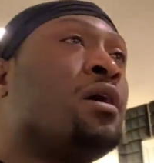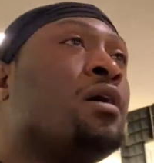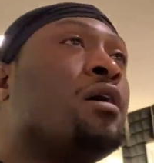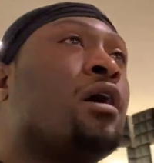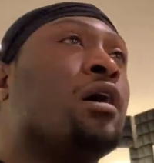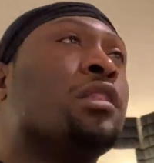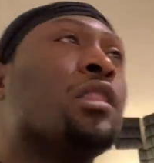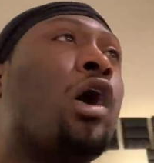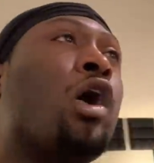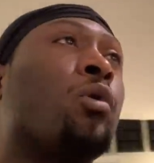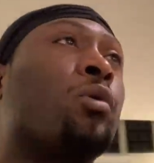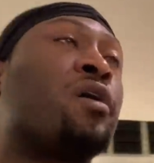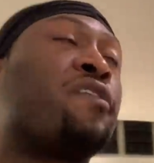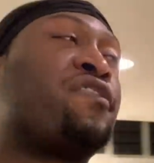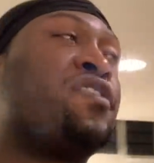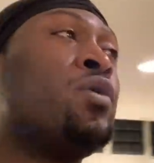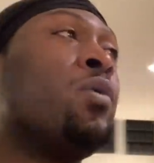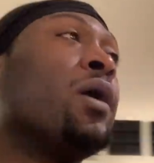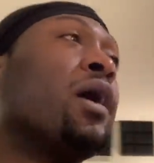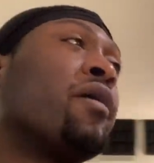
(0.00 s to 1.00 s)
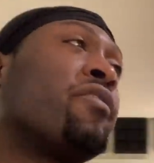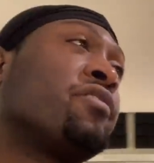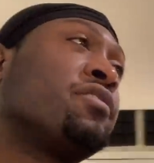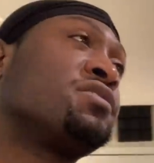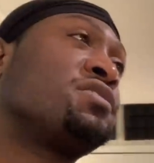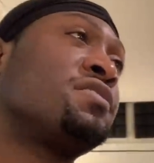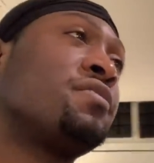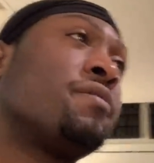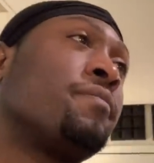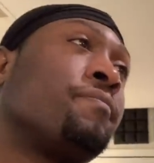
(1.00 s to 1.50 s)
Along with a few
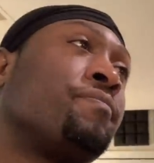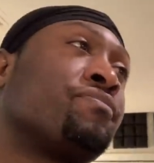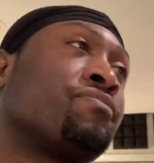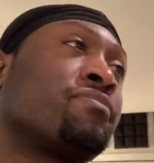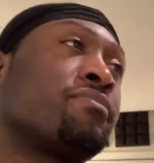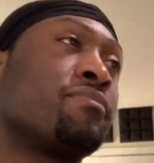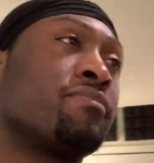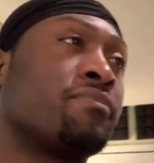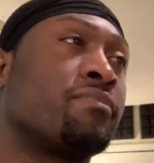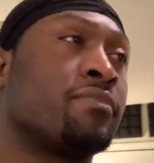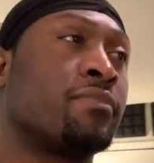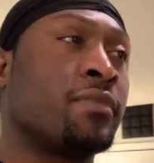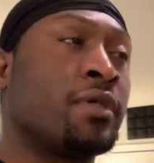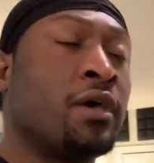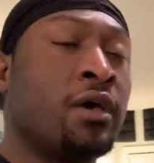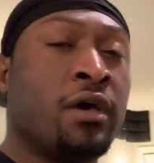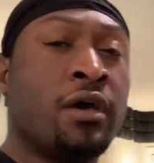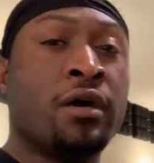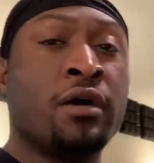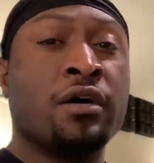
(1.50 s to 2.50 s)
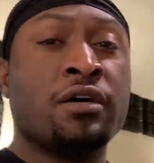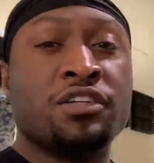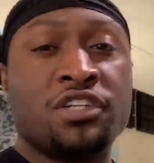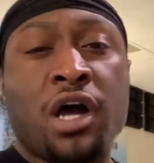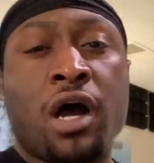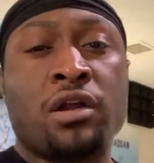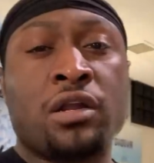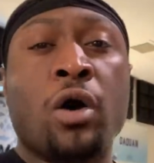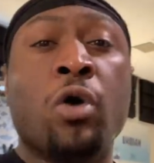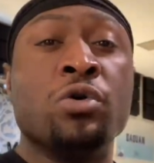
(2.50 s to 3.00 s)
others,
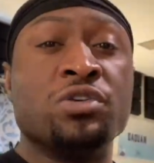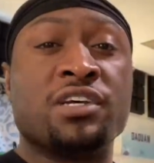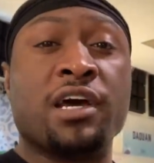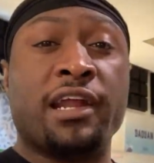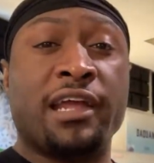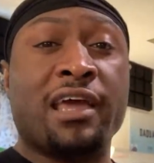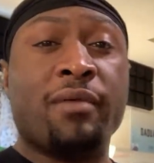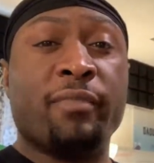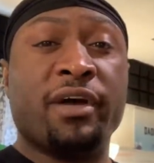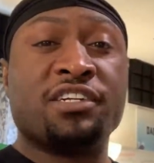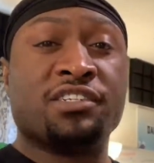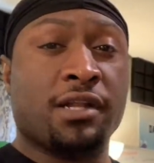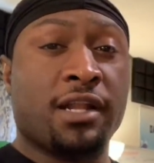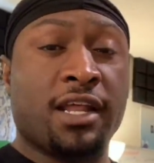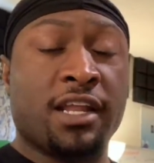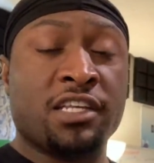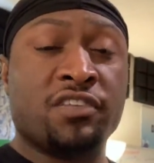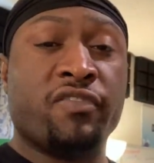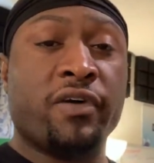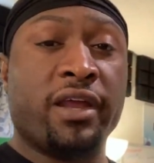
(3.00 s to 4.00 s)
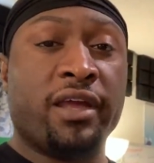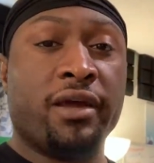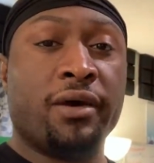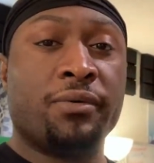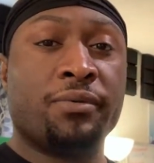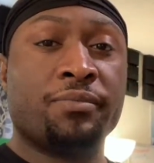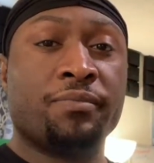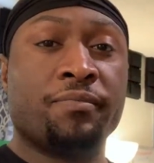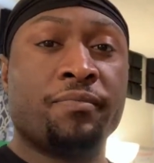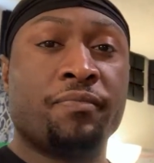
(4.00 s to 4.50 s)
y'all know who's gonna get mentioned in this video.
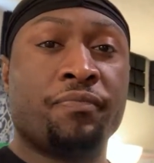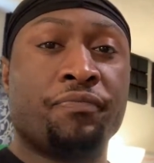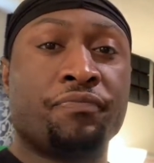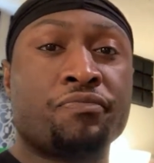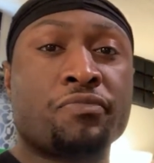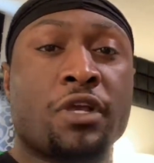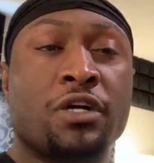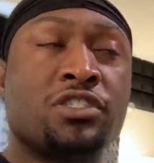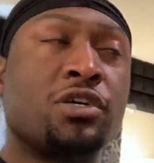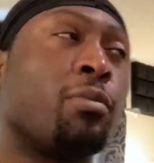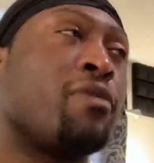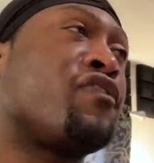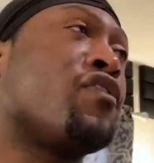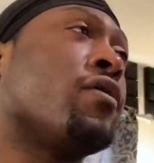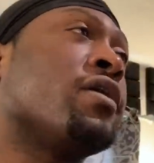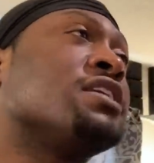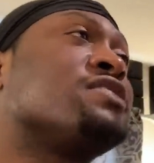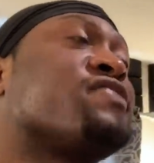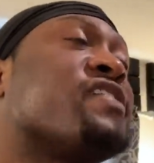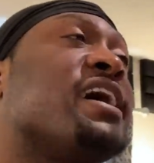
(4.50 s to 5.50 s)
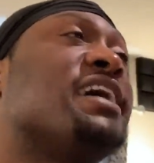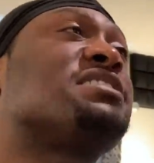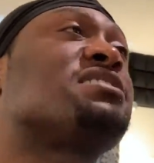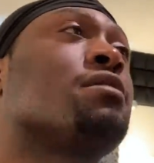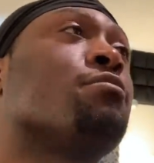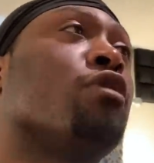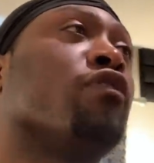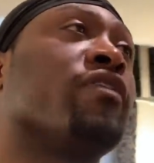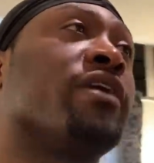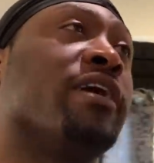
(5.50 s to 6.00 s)
So before his fans
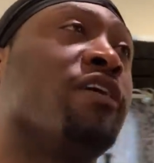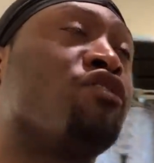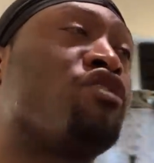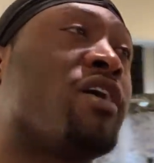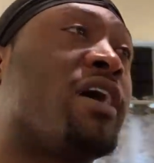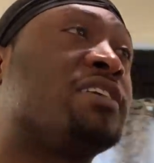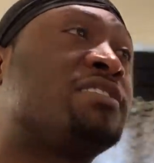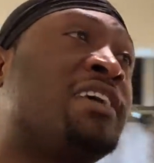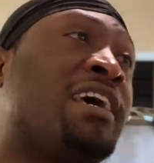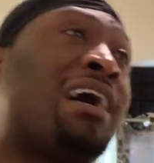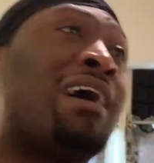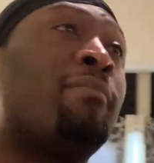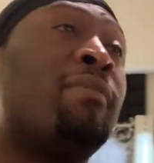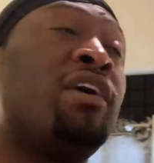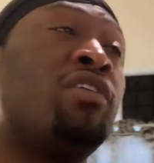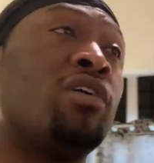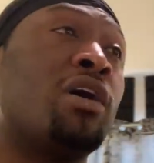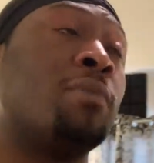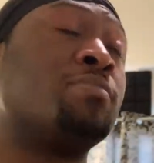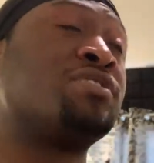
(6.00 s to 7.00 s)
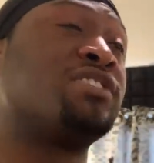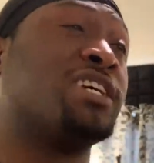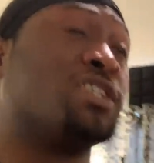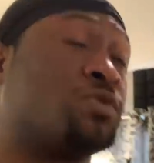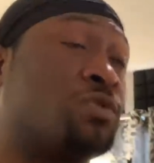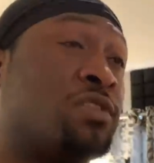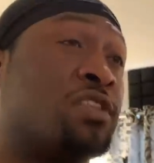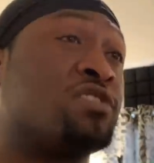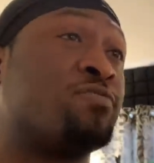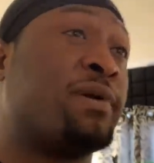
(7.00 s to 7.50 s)
come over here and try to say I'm either obsessed
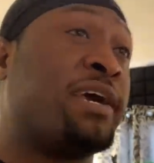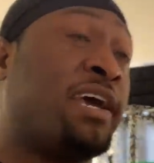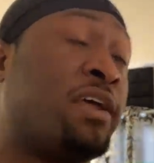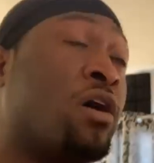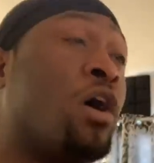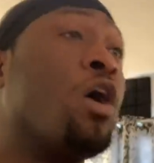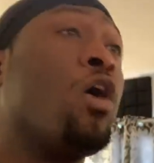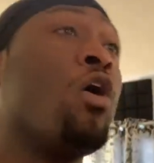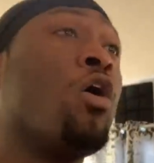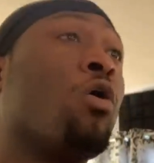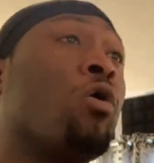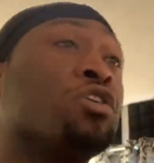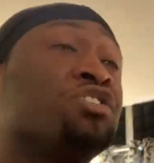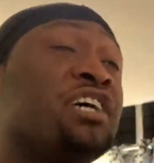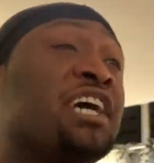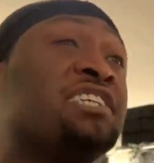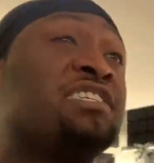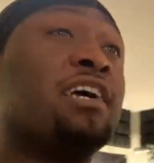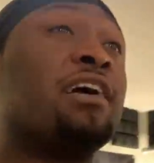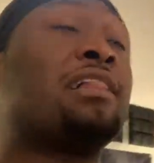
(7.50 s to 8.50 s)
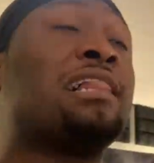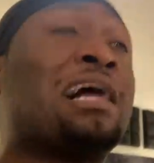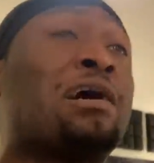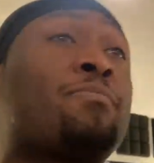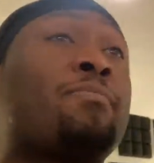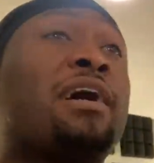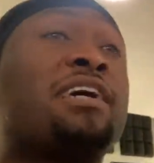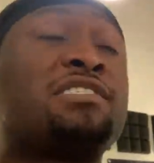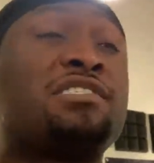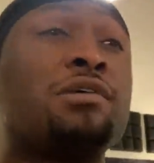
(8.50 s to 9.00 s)
with this man or chasing clout
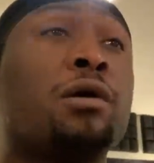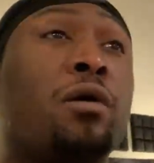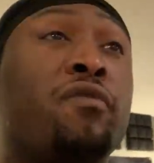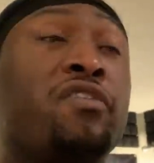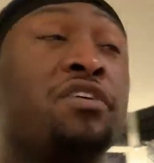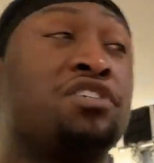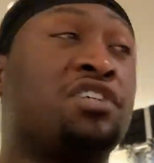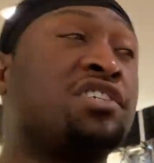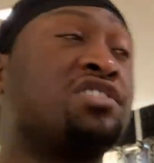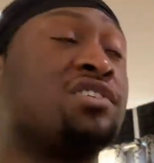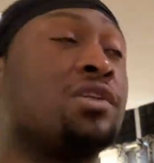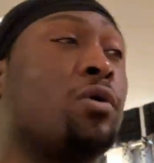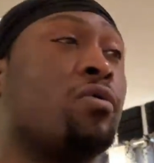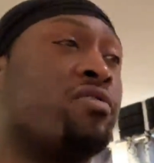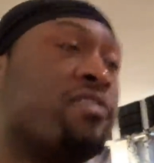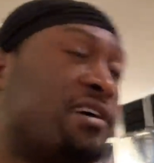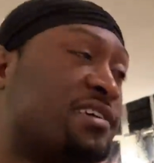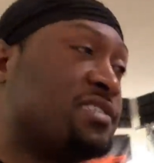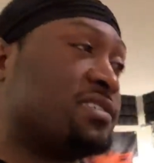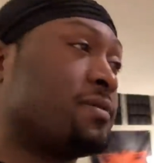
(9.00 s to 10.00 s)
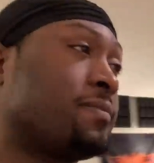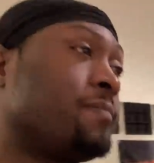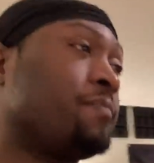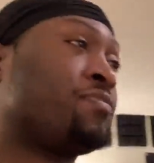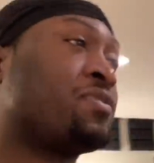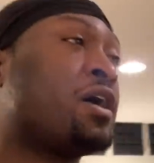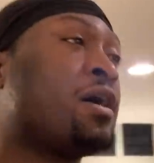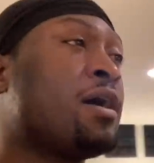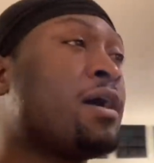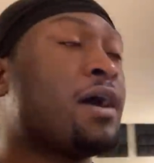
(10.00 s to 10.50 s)
myself, just know this.
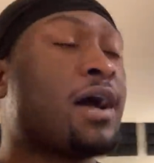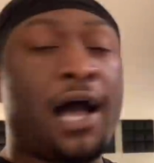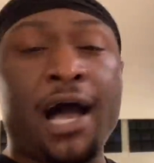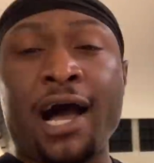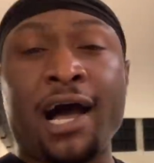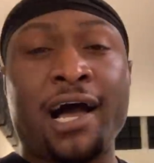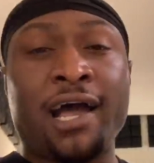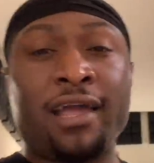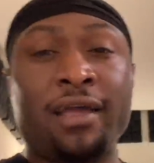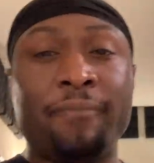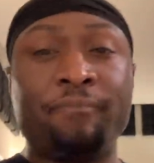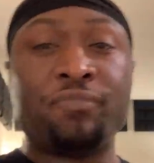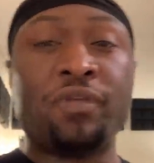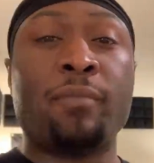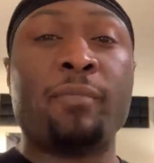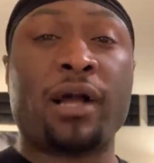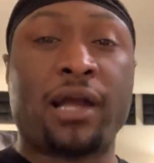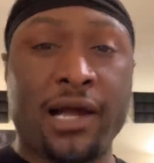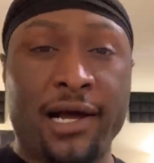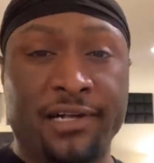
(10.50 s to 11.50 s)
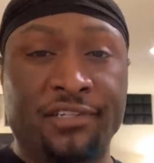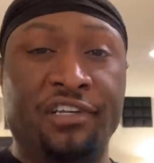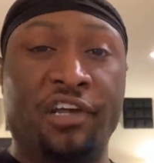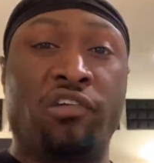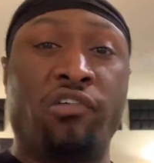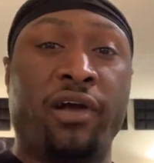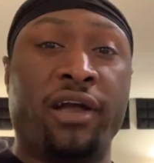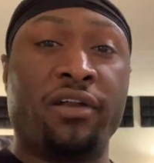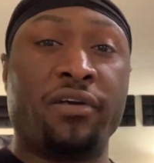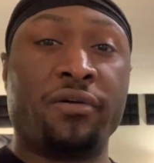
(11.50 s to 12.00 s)
I am a content
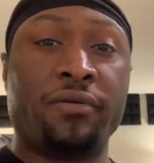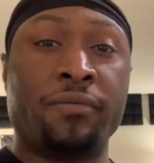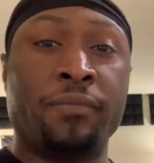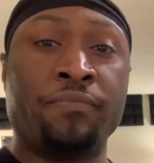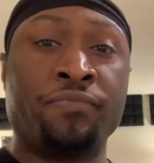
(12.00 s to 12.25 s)
creator.